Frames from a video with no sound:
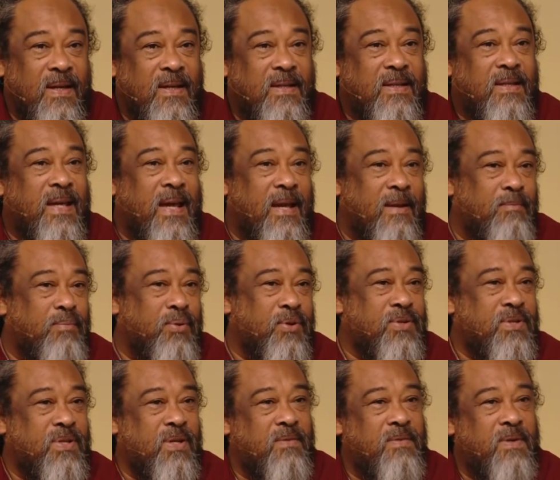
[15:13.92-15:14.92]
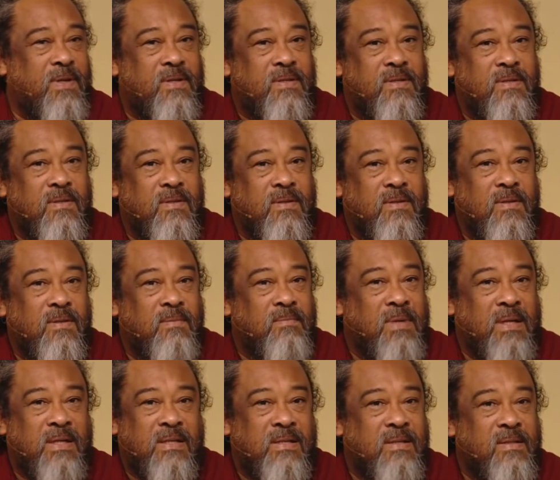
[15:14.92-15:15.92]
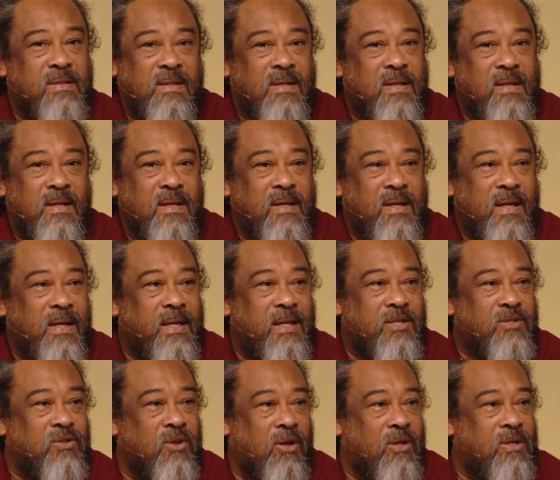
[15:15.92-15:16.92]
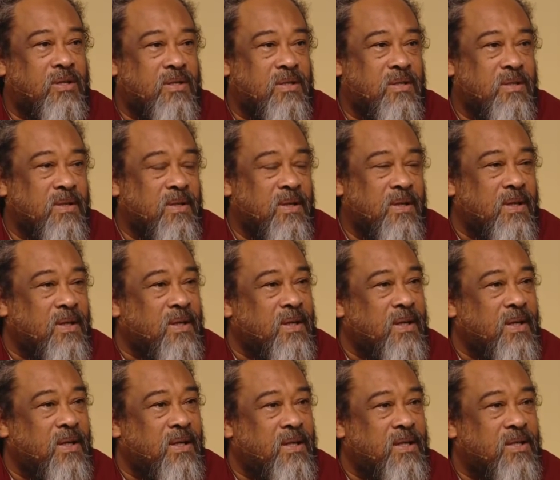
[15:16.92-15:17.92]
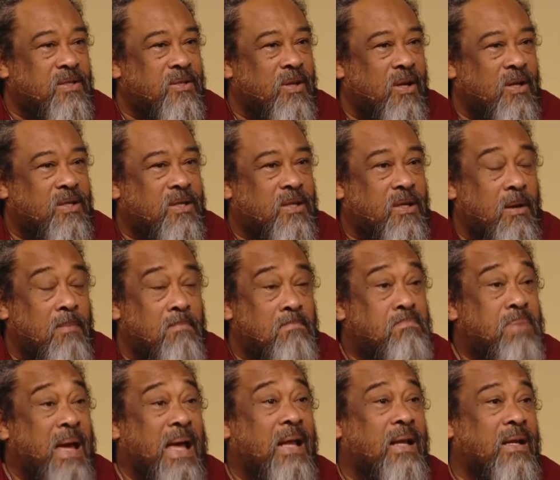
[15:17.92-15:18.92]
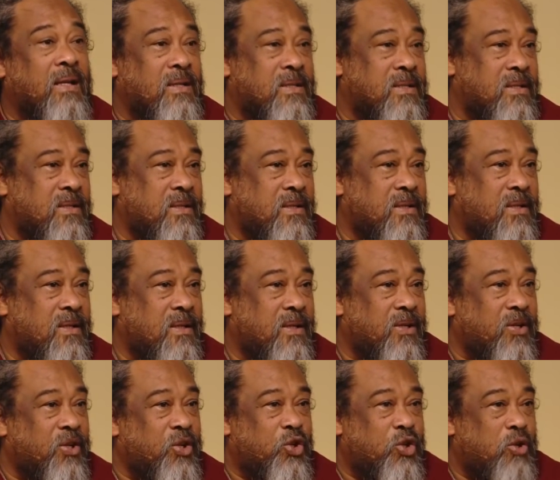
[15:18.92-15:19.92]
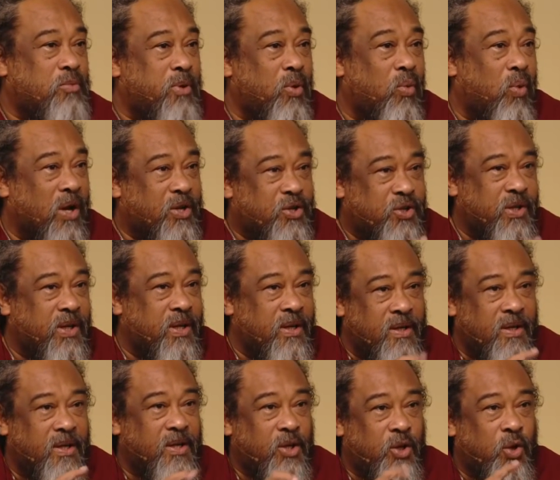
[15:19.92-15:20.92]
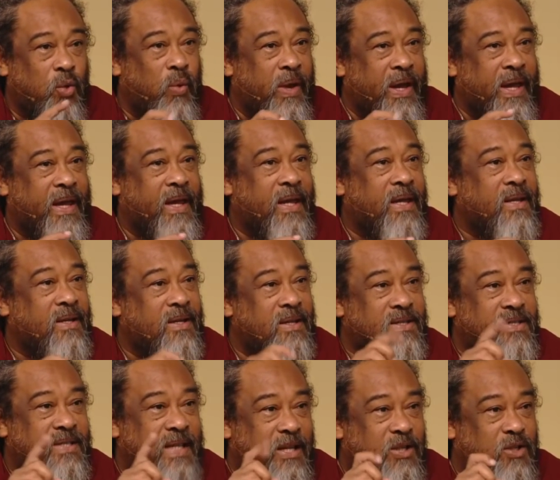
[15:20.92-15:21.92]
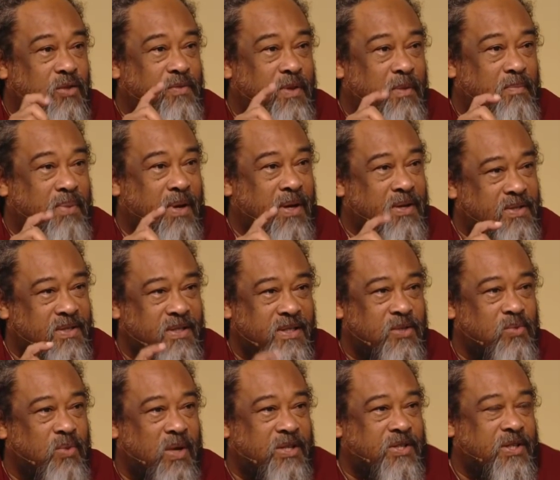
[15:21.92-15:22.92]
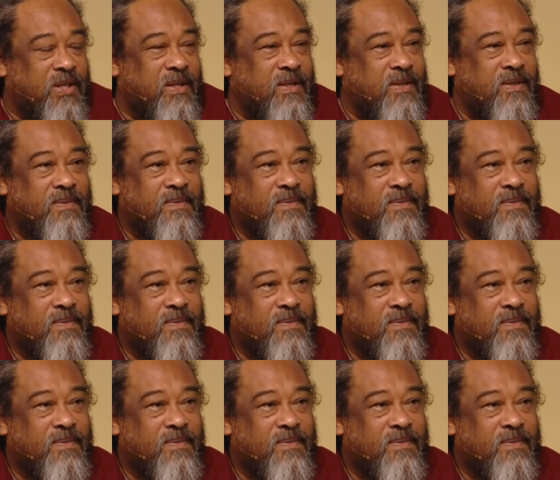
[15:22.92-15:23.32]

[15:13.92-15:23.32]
it can perceive it, but it is not compelled to be watching the way the sense of the person is watching.